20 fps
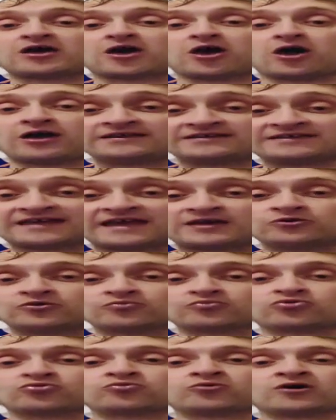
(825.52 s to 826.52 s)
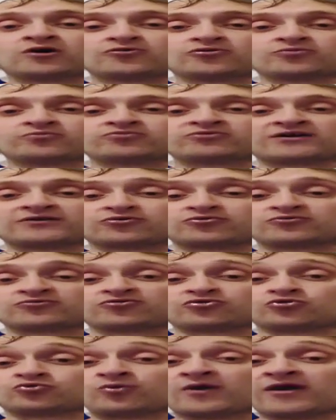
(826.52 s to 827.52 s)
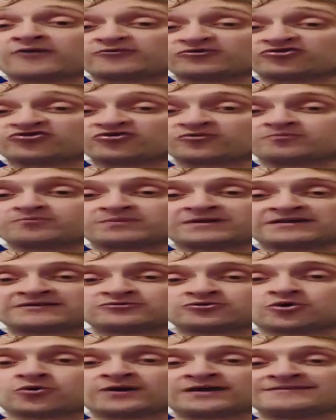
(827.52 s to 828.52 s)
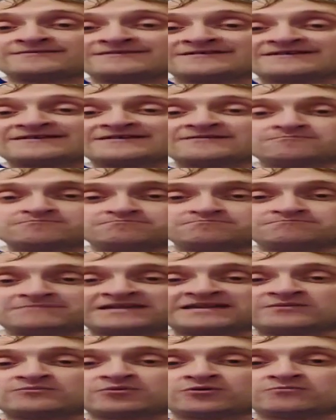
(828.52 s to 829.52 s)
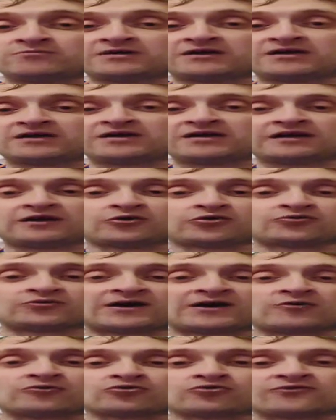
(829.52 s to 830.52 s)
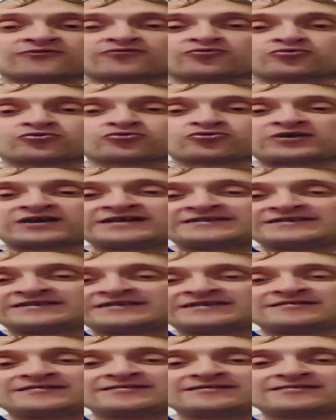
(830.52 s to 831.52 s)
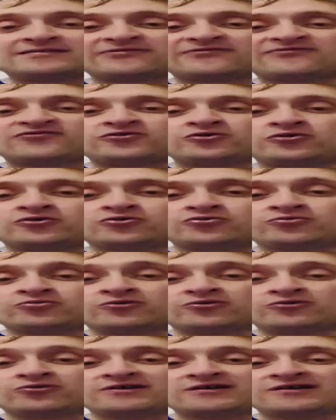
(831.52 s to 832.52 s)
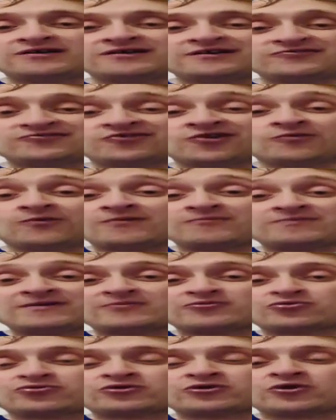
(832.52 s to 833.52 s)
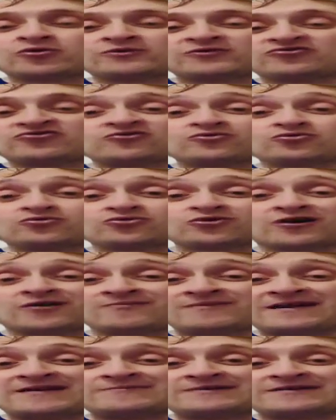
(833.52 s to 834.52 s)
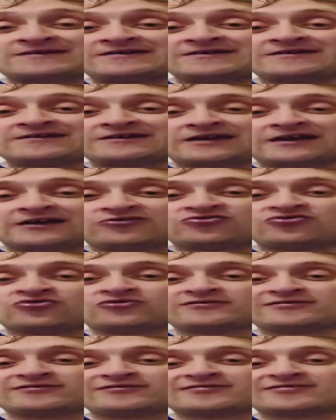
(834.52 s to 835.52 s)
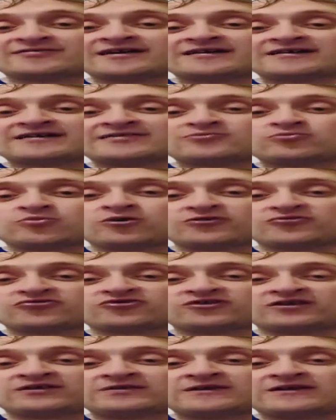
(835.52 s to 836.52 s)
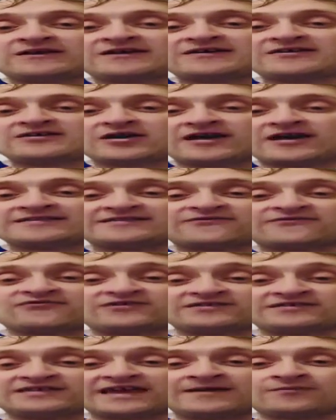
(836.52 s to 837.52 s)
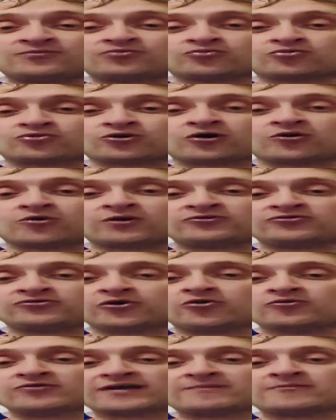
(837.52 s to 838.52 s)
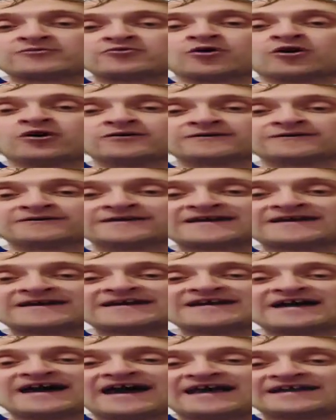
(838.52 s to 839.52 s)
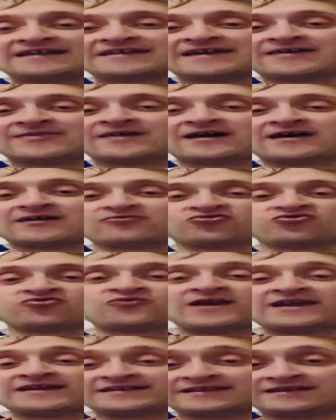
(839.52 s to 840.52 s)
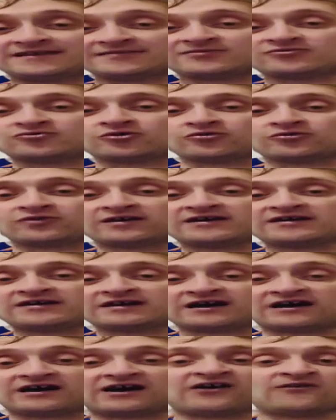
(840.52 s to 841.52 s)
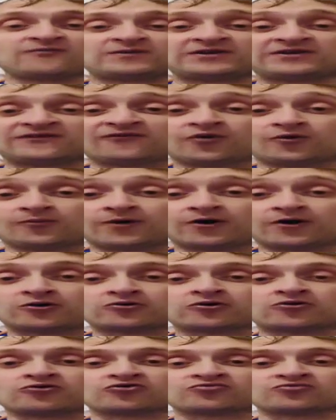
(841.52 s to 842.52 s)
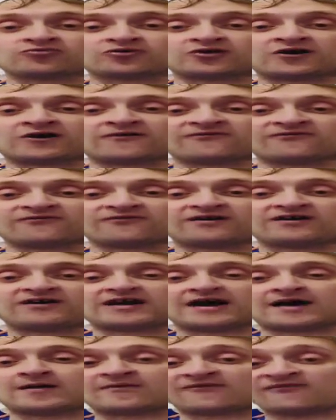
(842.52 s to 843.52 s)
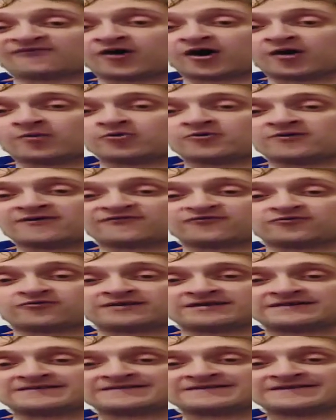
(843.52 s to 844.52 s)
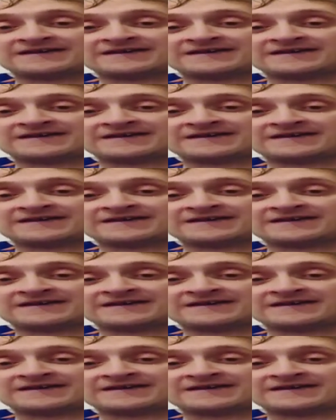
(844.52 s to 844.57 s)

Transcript: and getting up towards the playoffs, which is where we should be going minimum. It's right, Unsworth saying in his interviews, but Joe, when people say, oh, we shouldn't talk, maybe he shouldn't, because it's like he's watching a different game to us all. And don't get me wrong, I get that training is good. I've been a football coach myself. I'm a former referee.